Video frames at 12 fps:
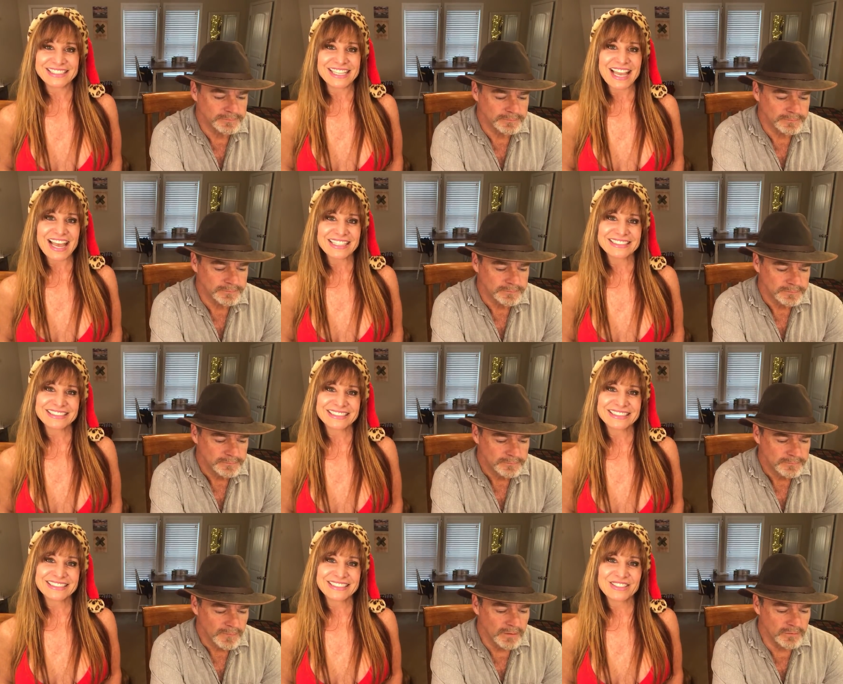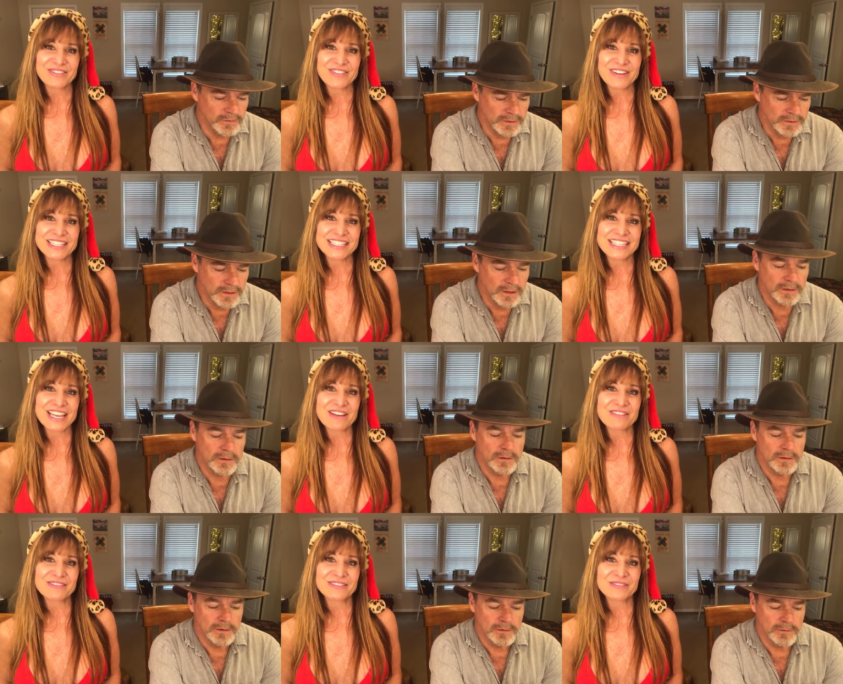Speaker 1: yeah, duck, fun stuff.
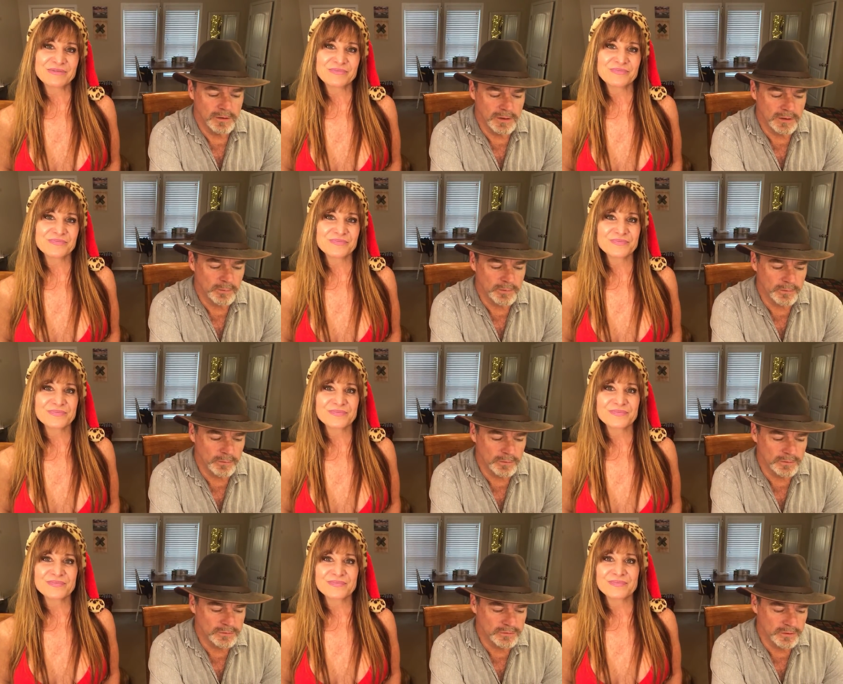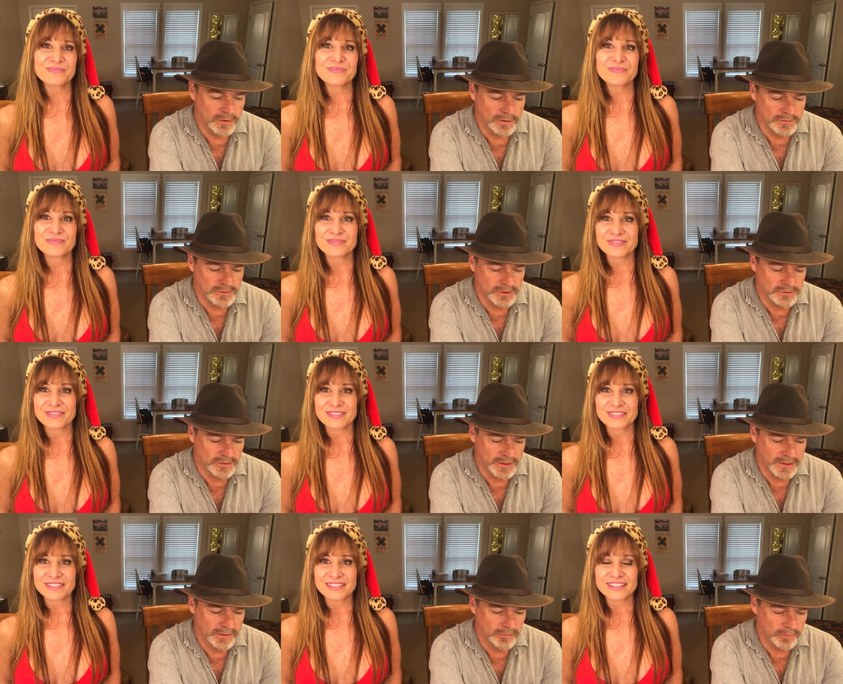Duck with orange sauce says
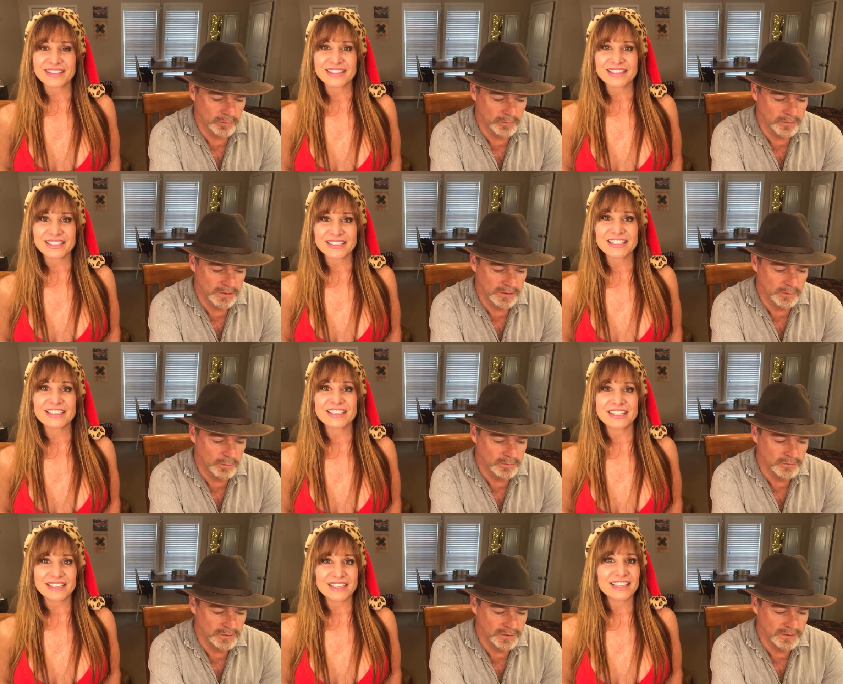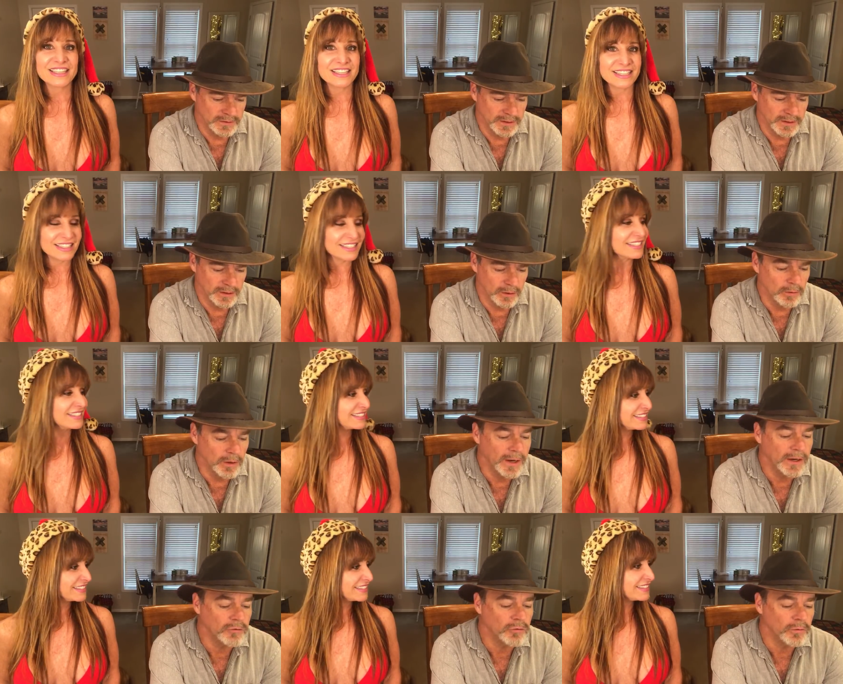Andrew T Cuisine. Yeah, or oh,
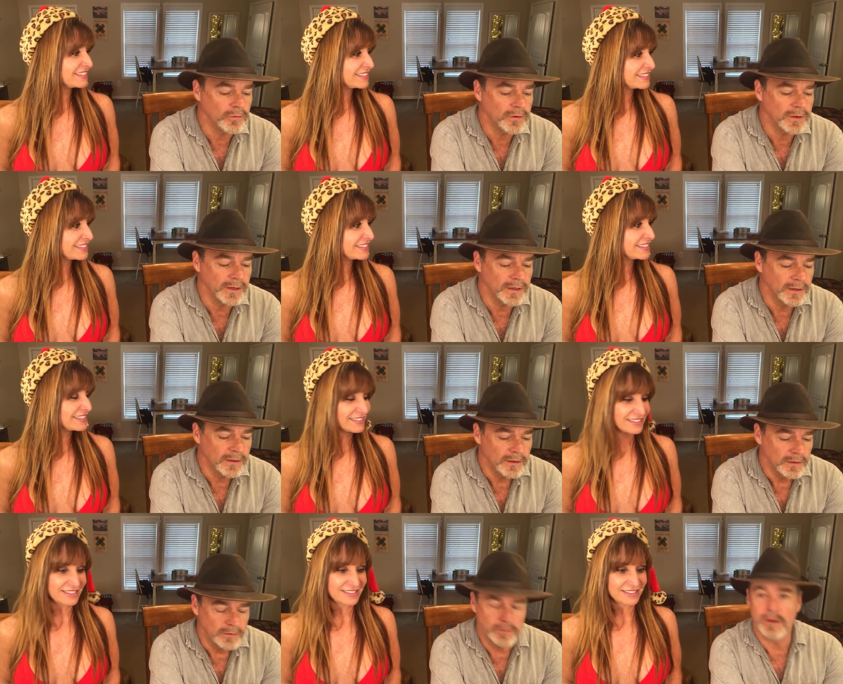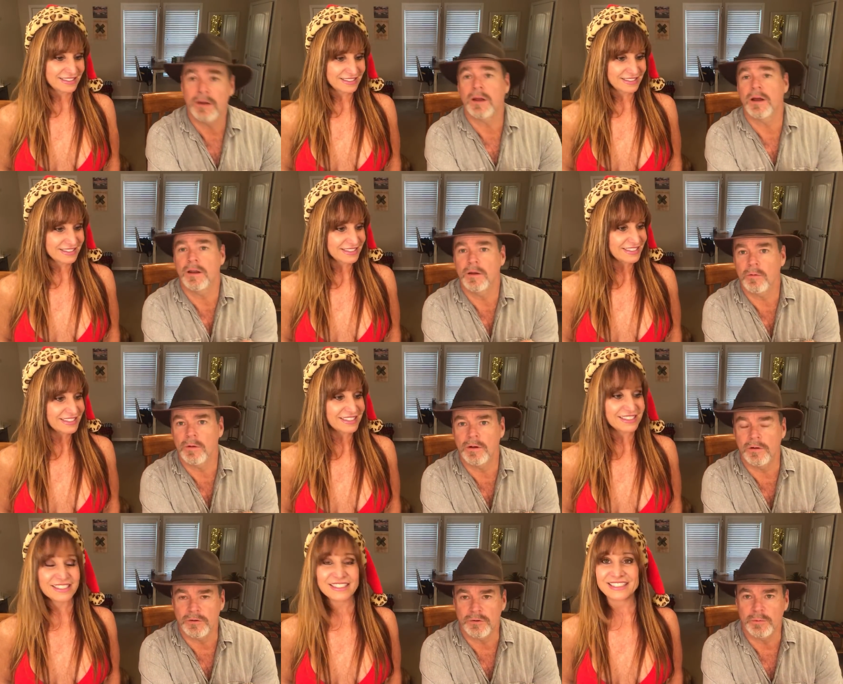Andrew T. Duck à
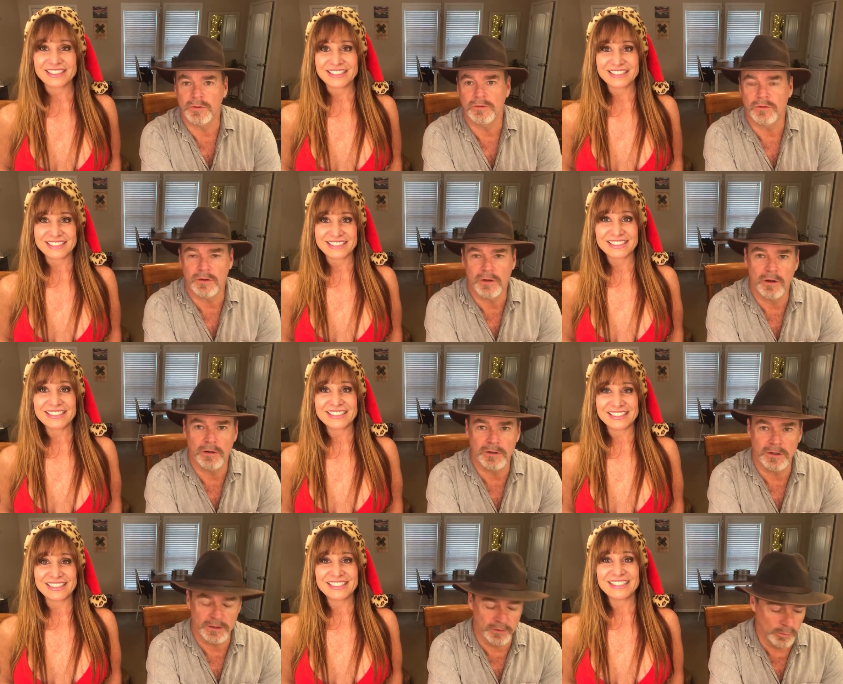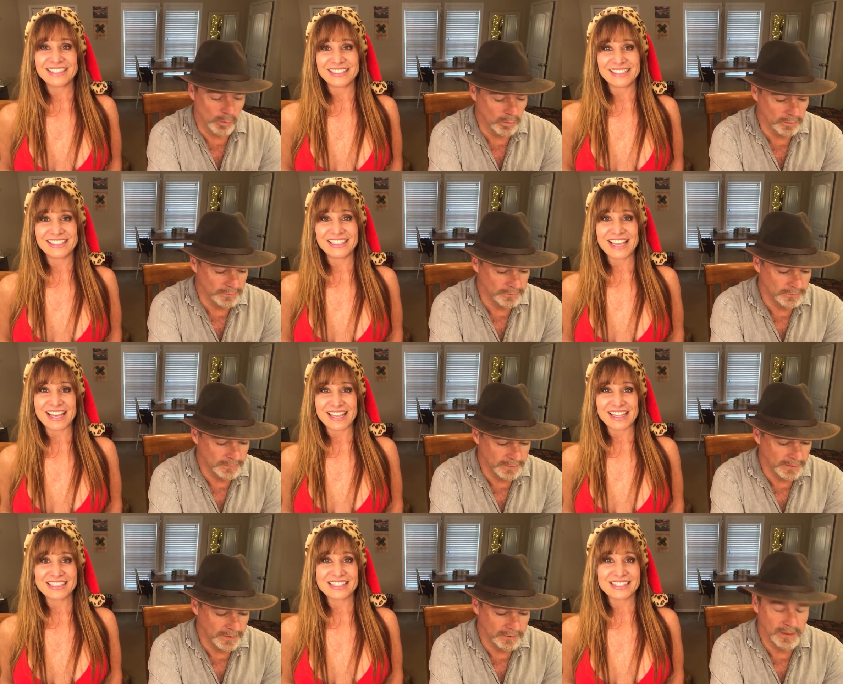l'orange, we used to call it in New Orleans. Yeah, yeah.
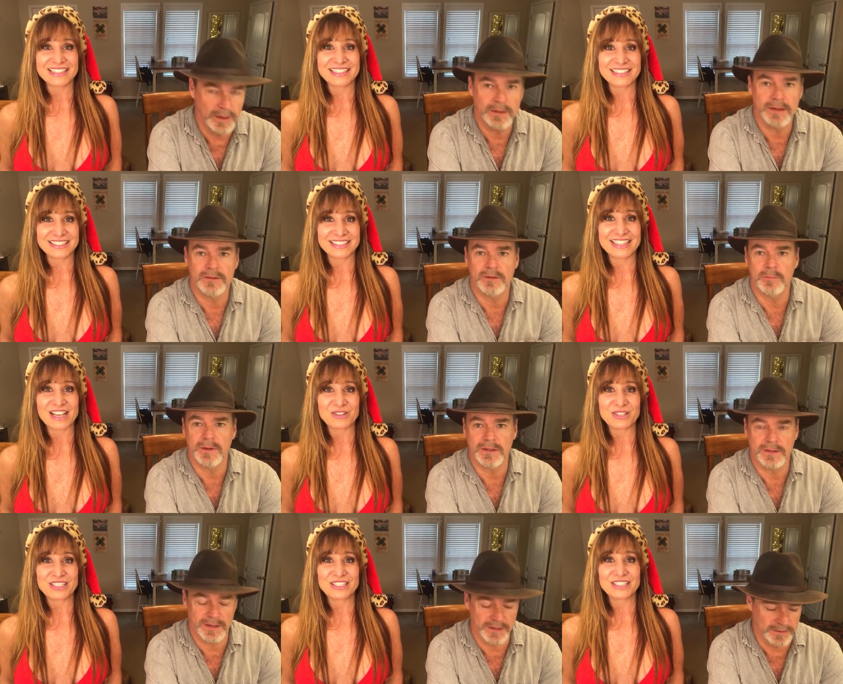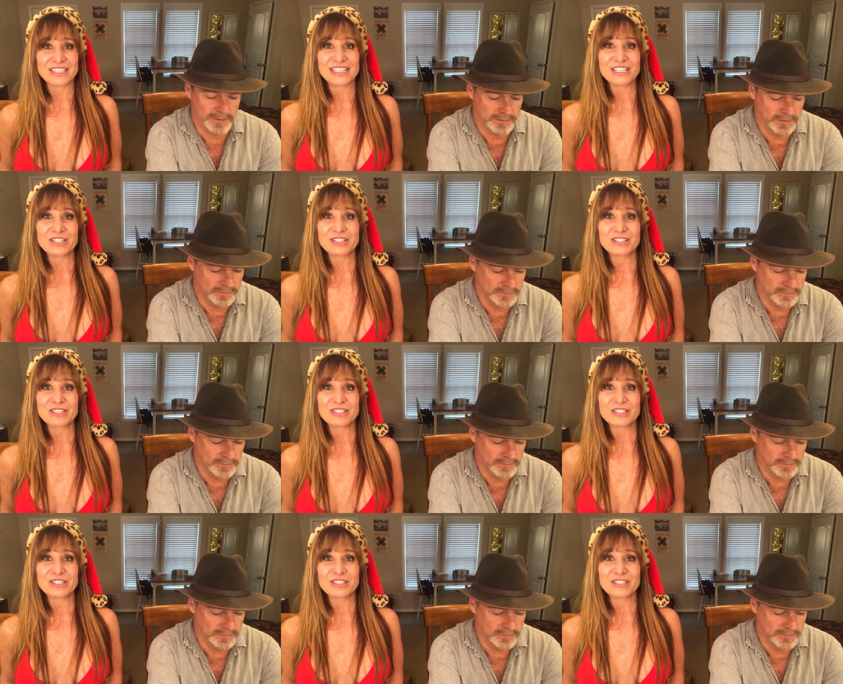that's I, I like to make that. delicious.